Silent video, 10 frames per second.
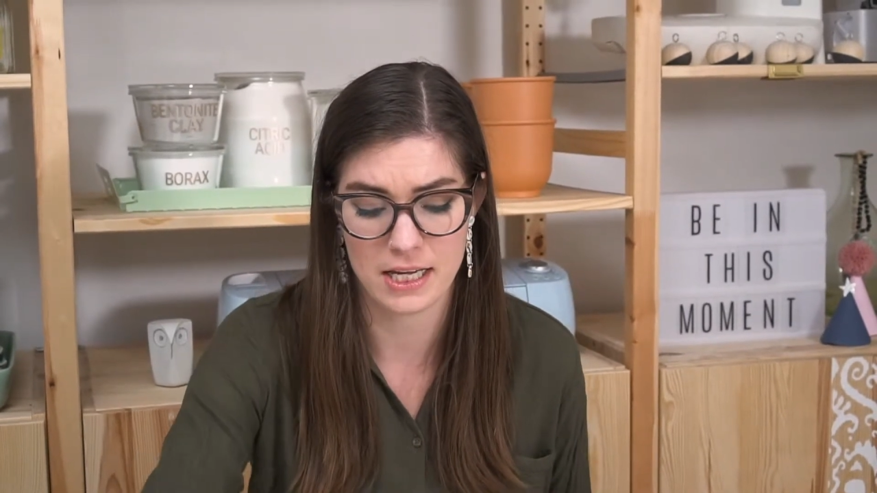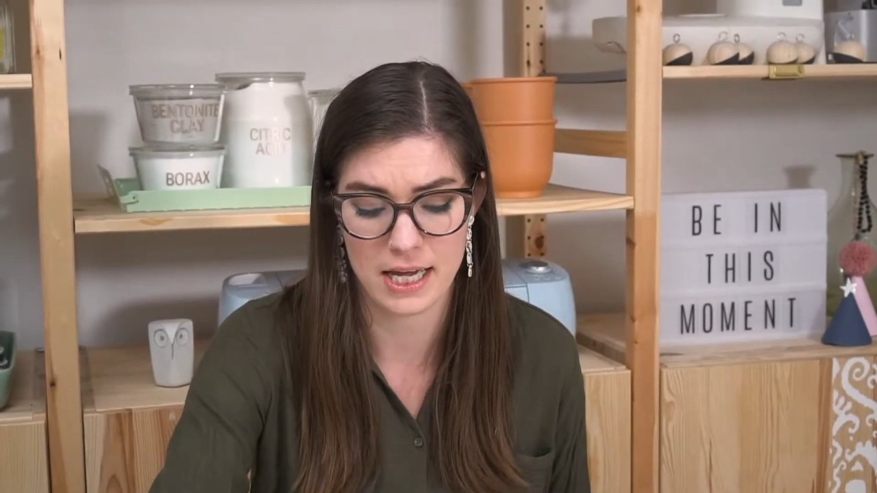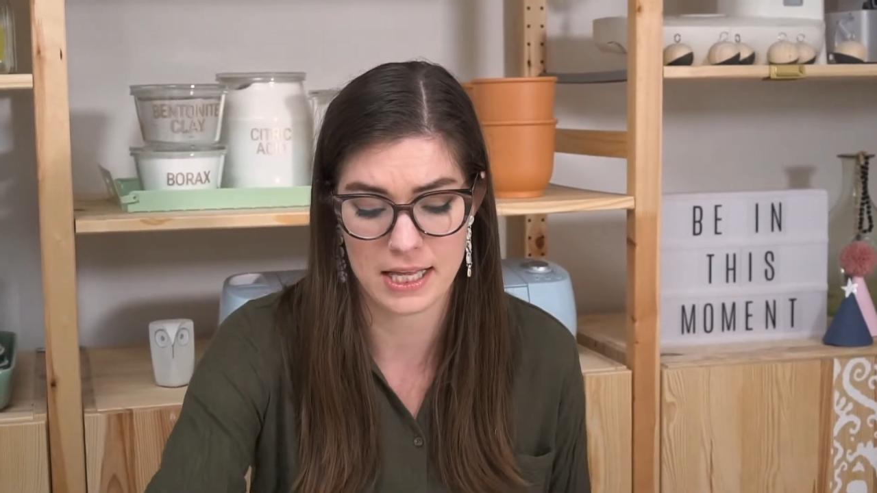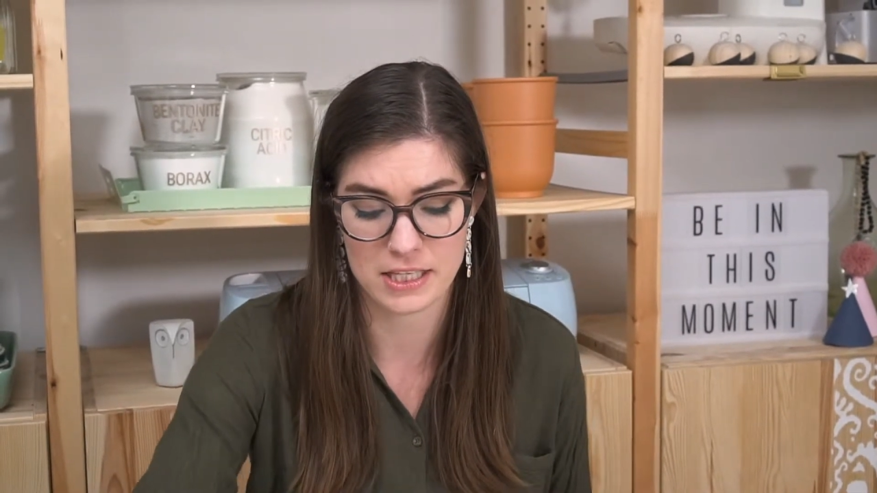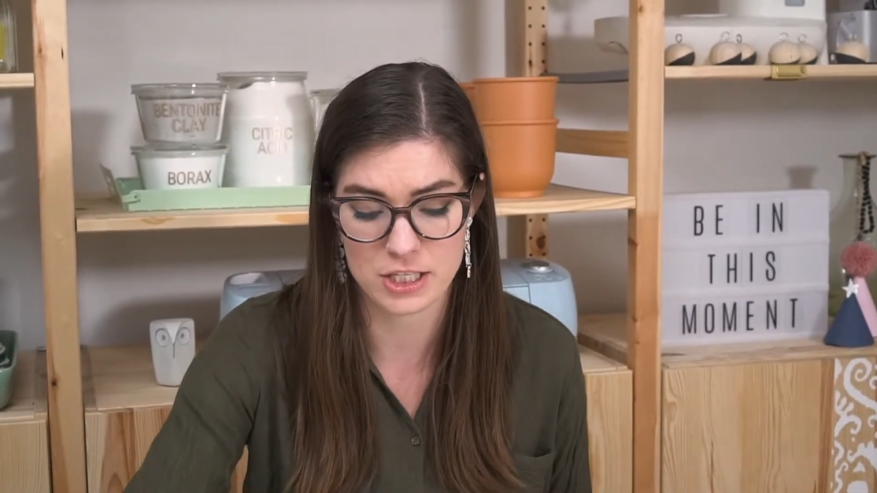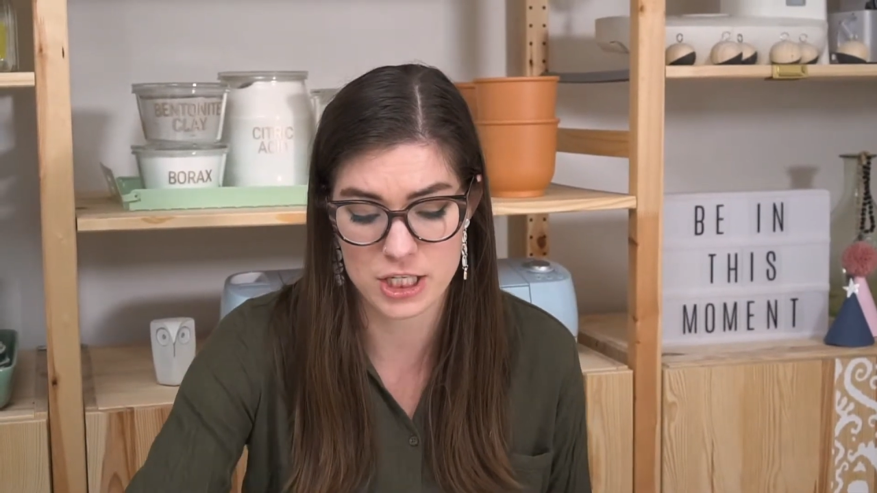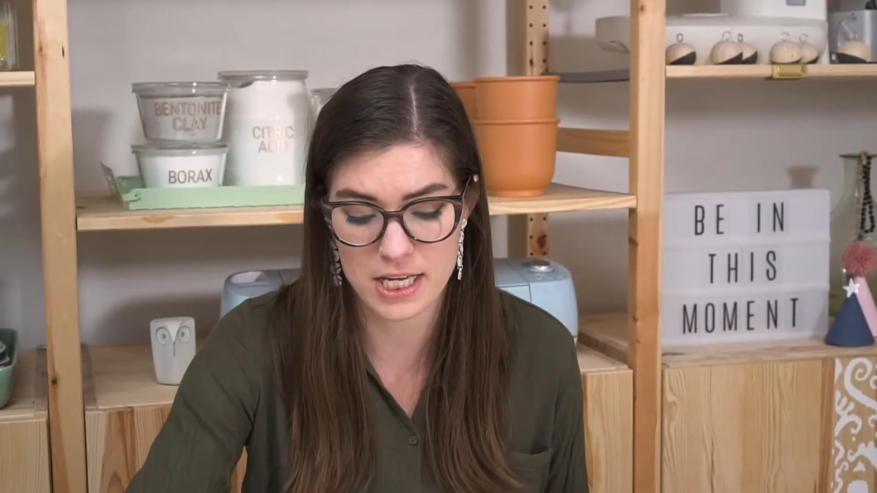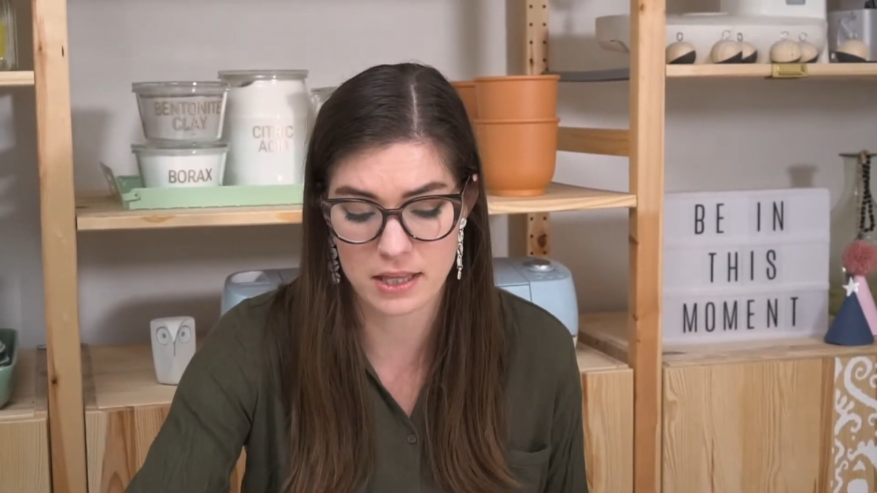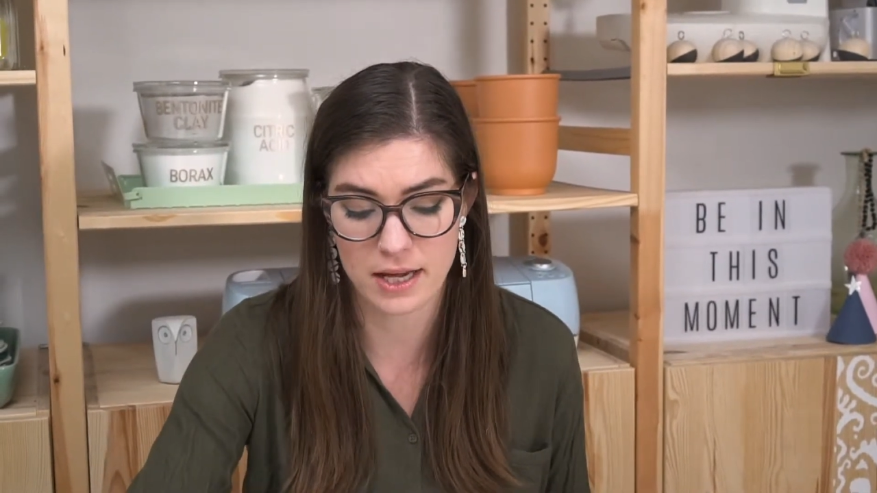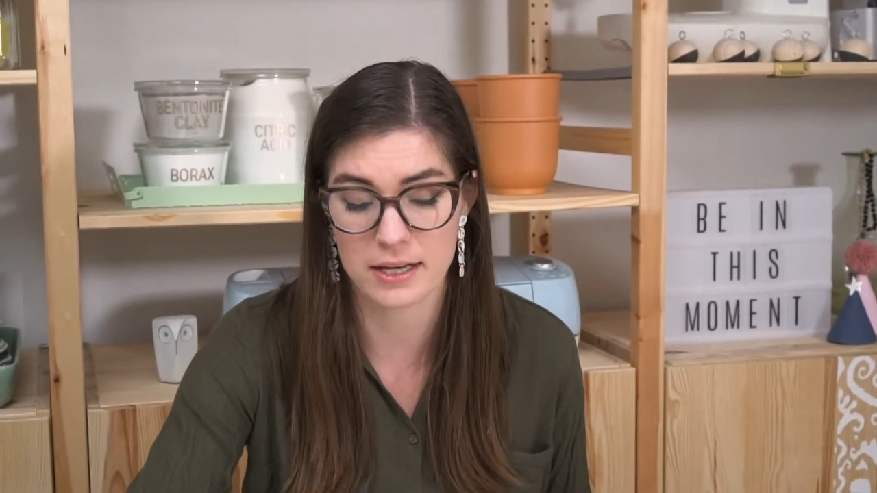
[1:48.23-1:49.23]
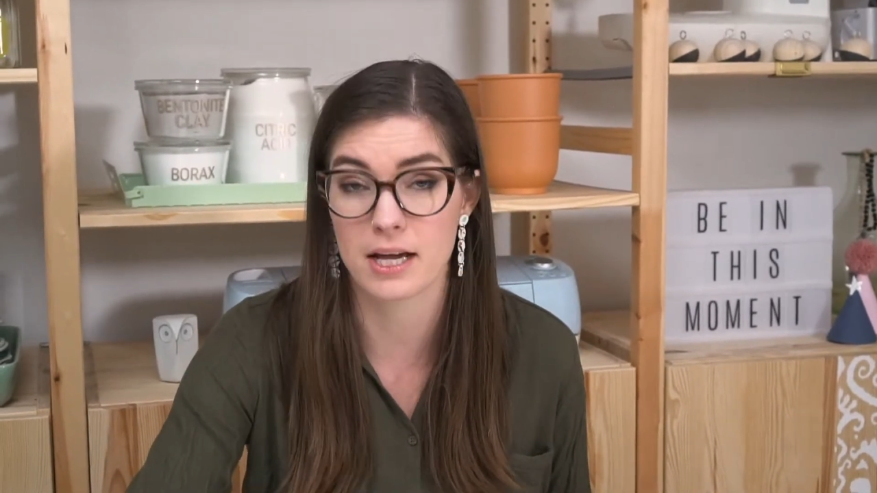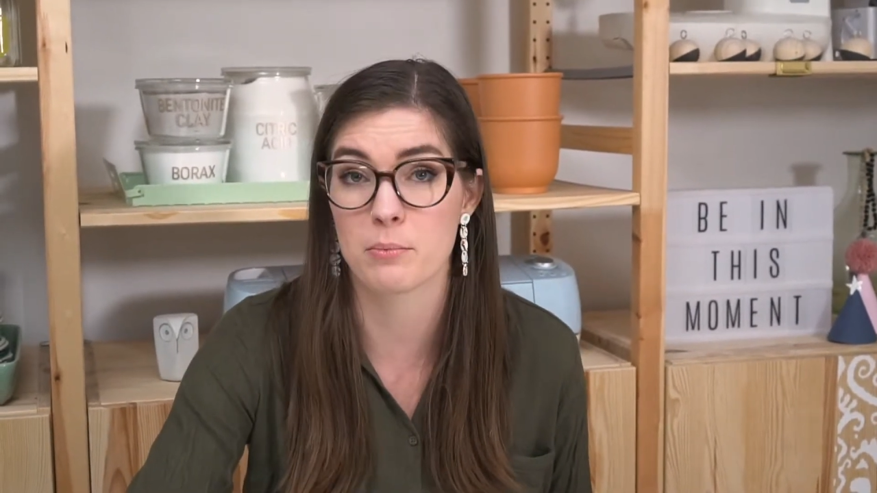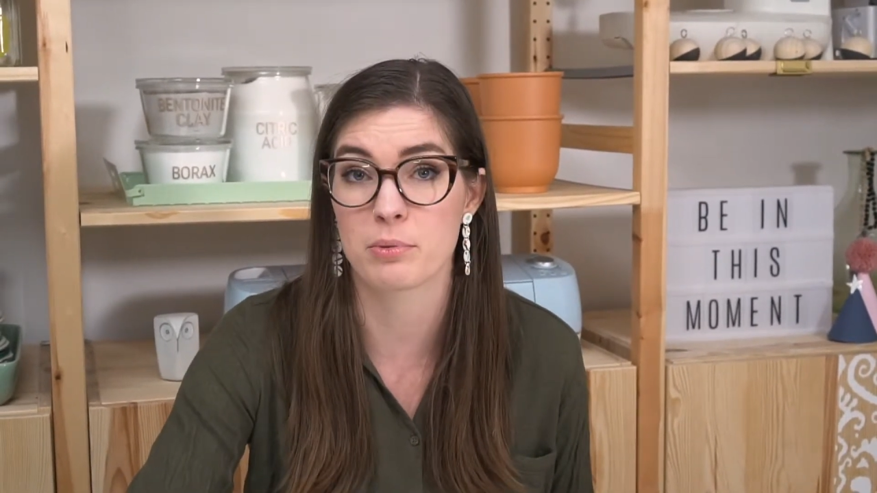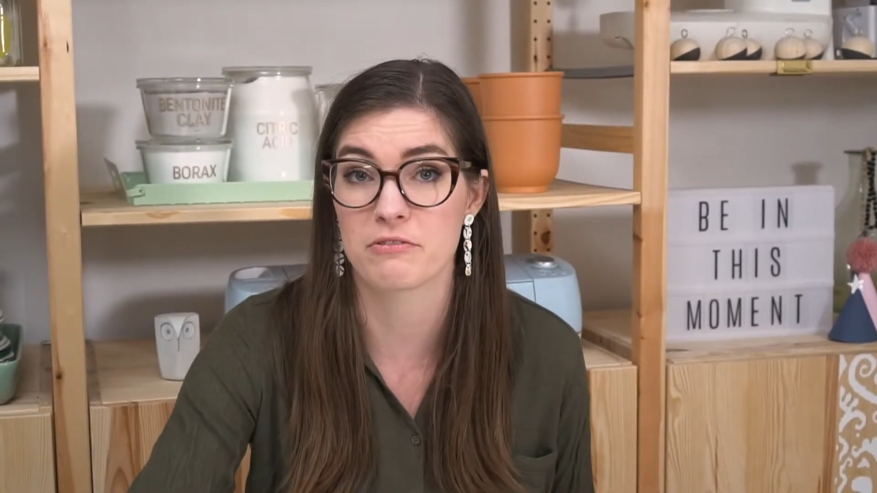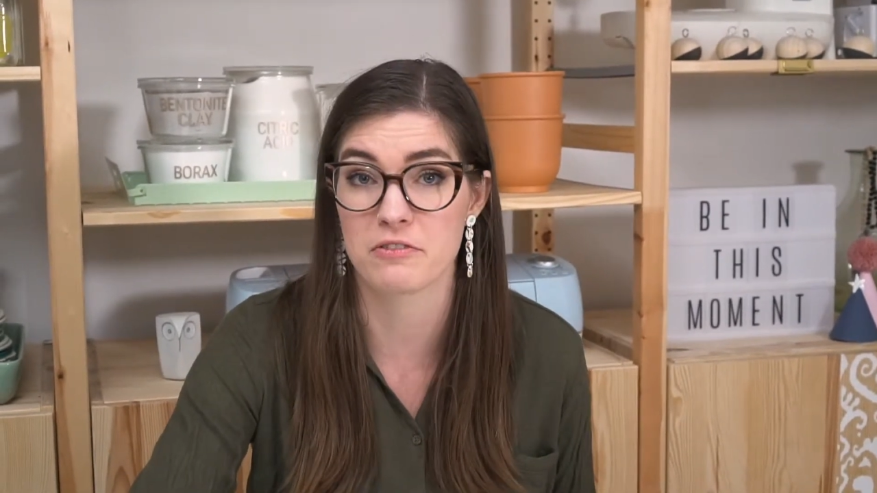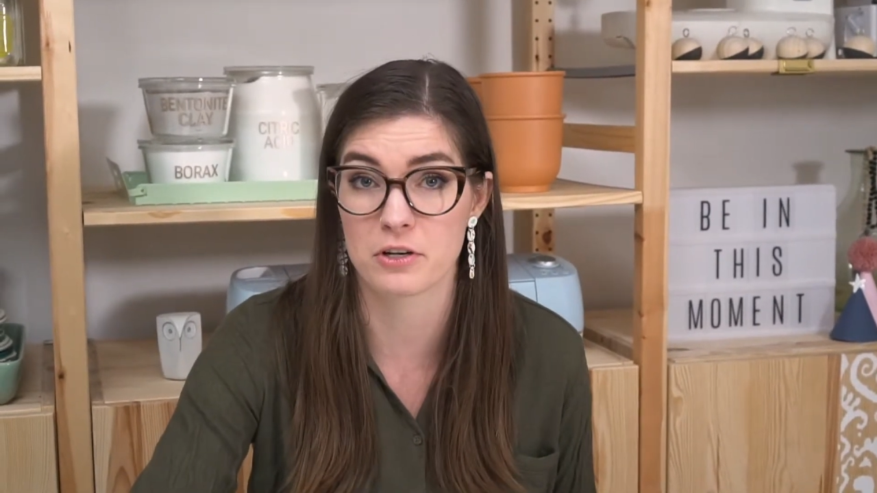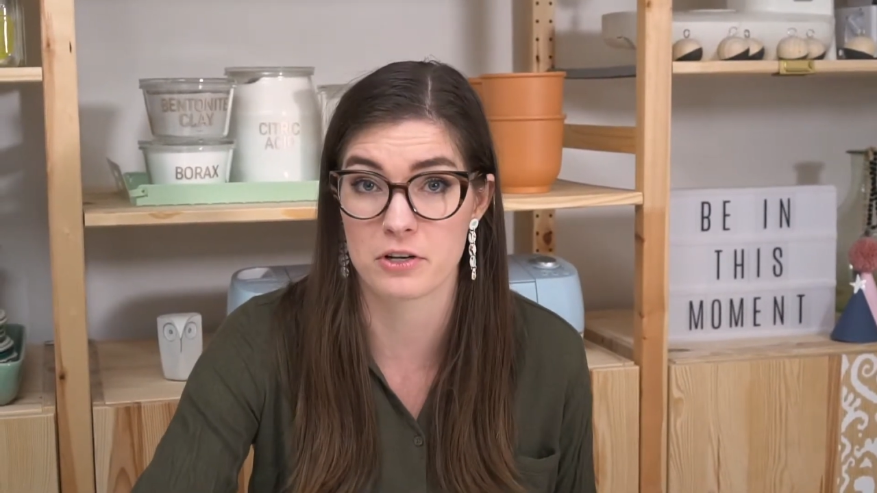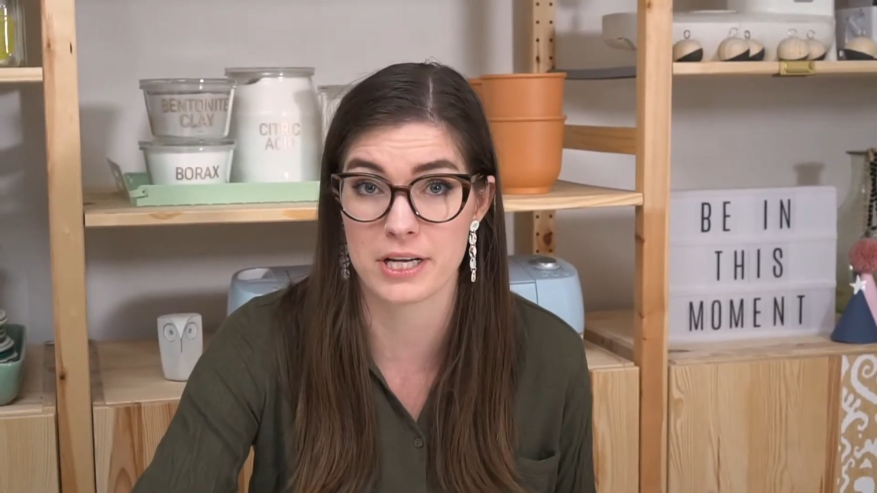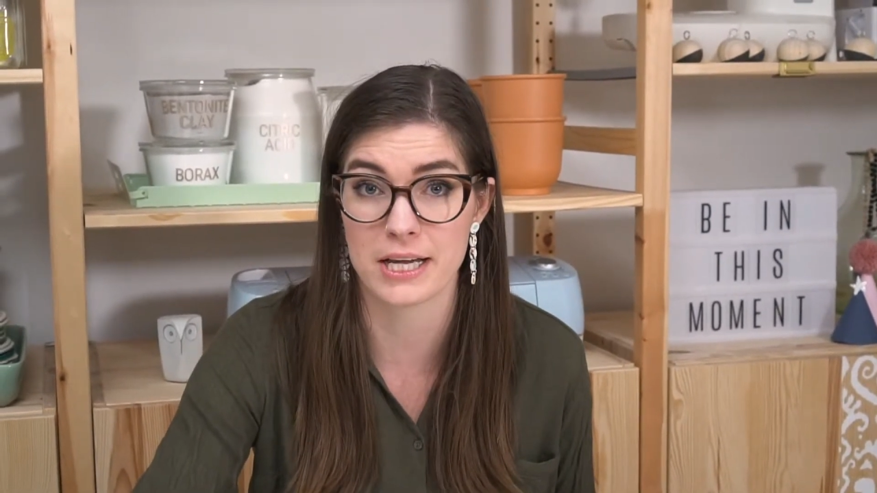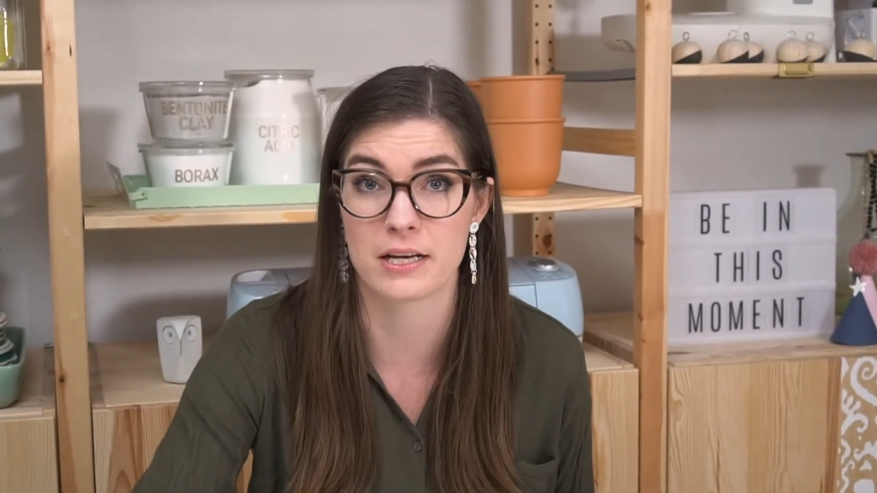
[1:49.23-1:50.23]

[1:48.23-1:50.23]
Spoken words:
and the G line up for green